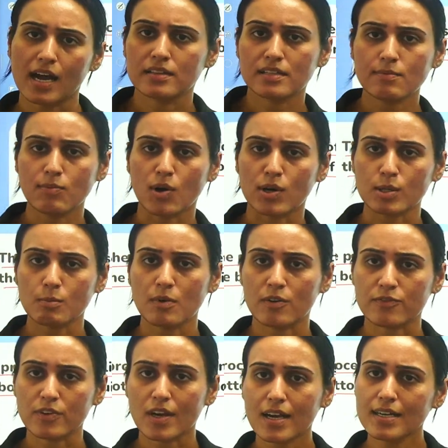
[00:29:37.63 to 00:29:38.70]
the bottom of
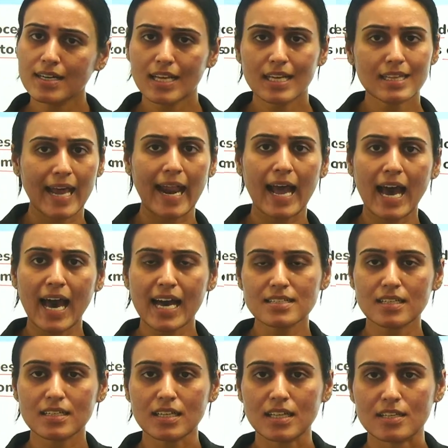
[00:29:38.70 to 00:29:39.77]
your container as
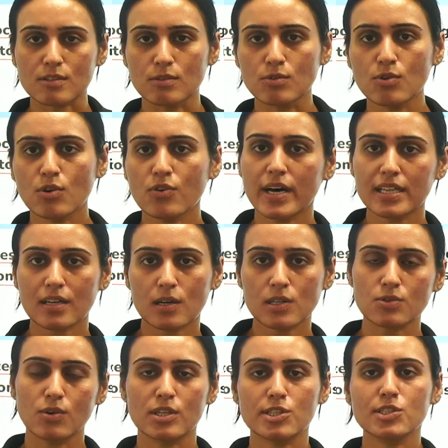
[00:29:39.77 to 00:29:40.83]
it is. No one is
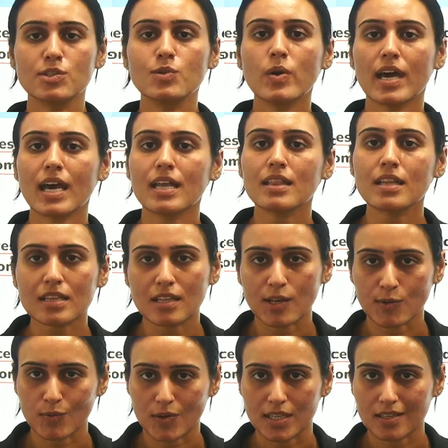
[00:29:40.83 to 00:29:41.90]
going to do anything
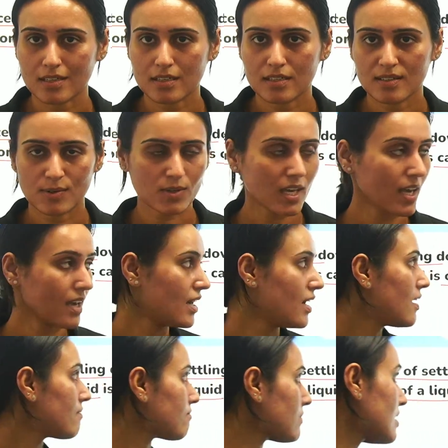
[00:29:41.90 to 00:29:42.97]
with it. Okay,
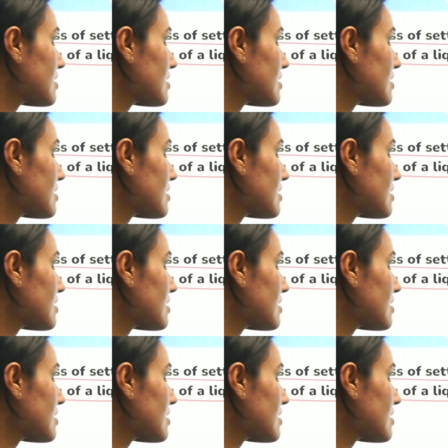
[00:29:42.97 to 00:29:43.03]
please